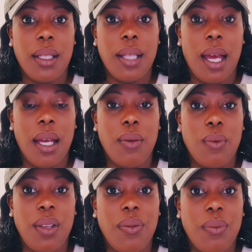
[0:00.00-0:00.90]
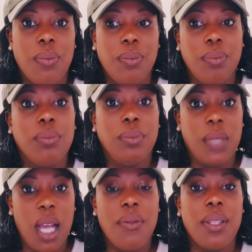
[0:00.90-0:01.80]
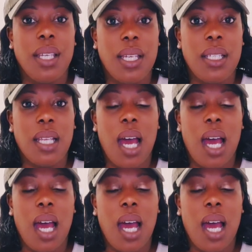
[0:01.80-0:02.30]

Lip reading: that we've covered this.